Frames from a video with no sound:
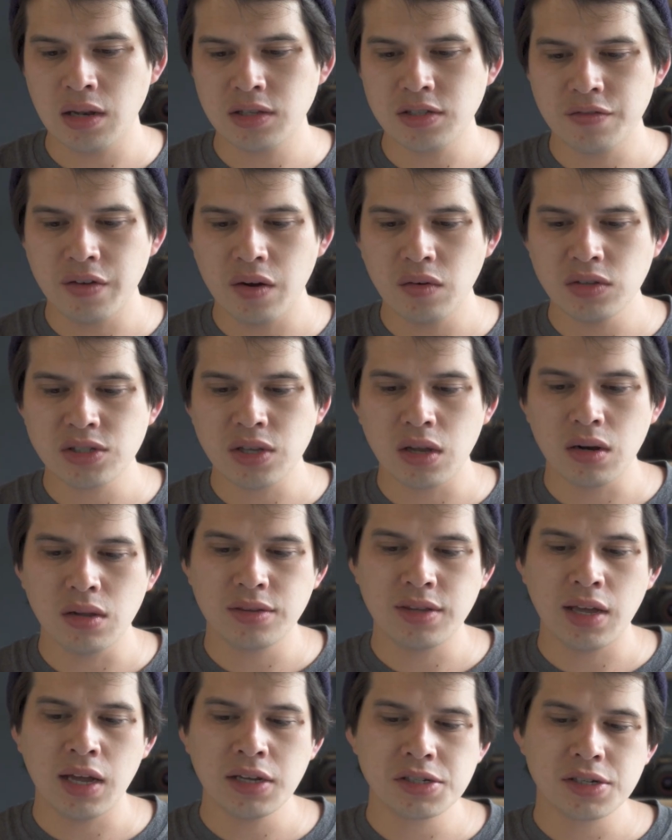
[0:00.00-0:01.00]
And it's a very
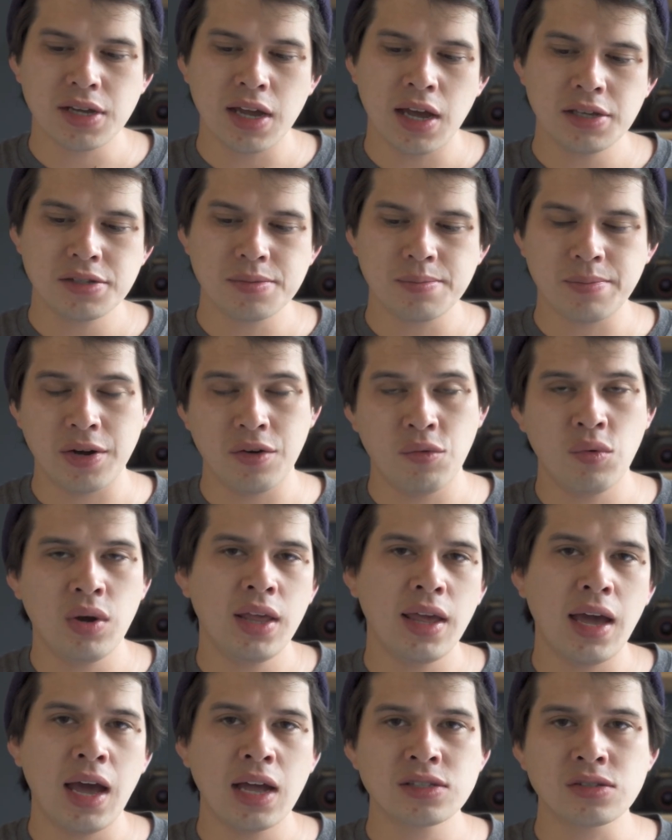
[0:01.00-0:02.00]
subtle touch, guys, but it
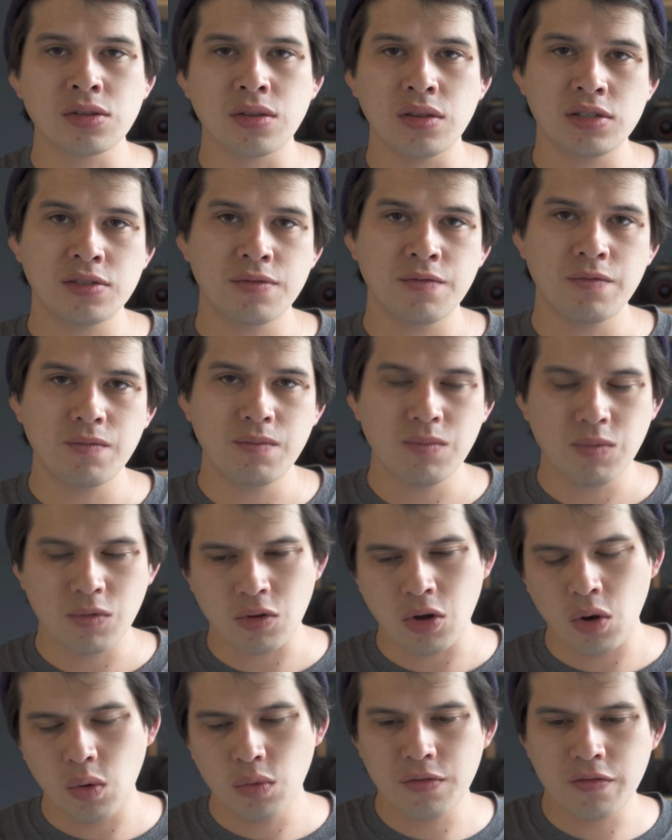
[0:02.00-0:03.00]
really adds to this
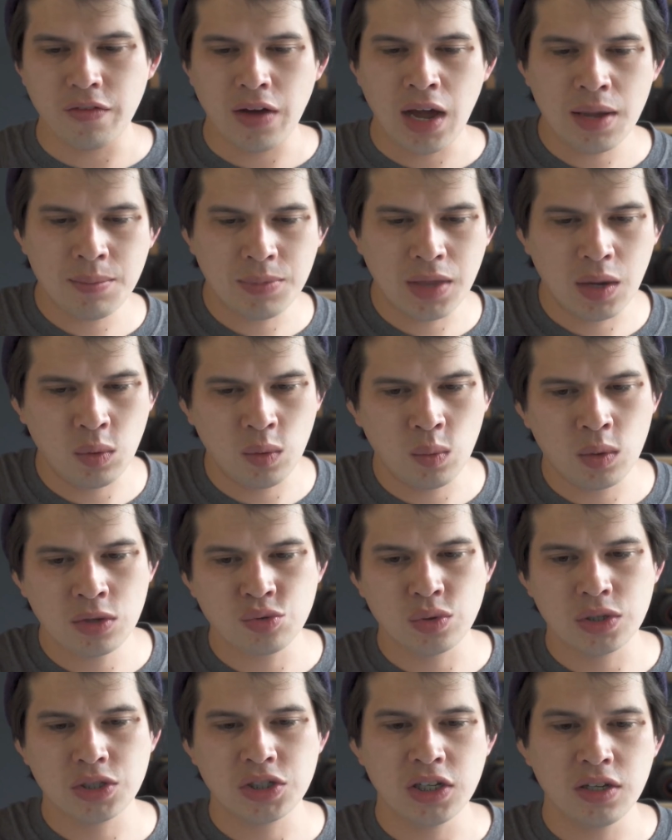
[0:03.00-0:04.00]
cold vibe that we
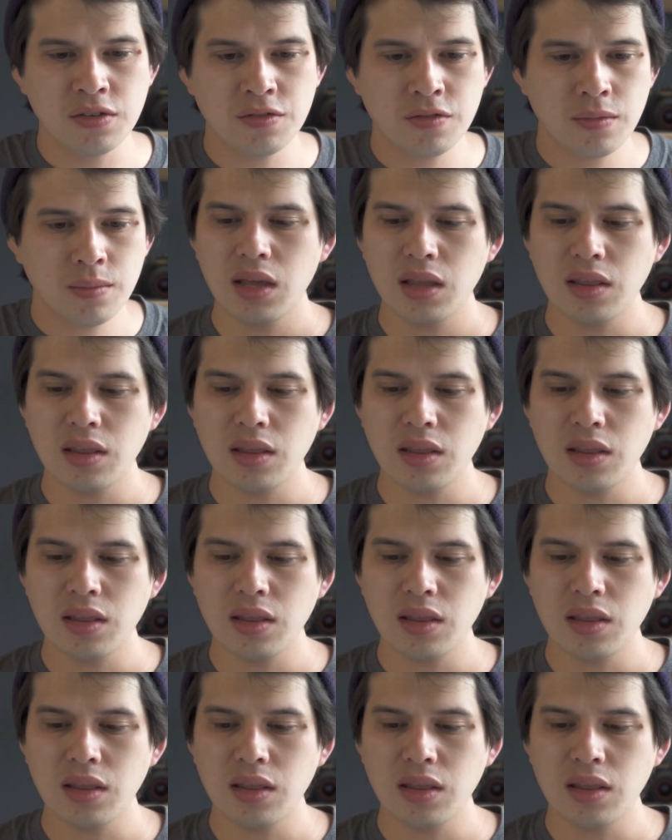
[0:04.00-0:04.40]
want to achieve.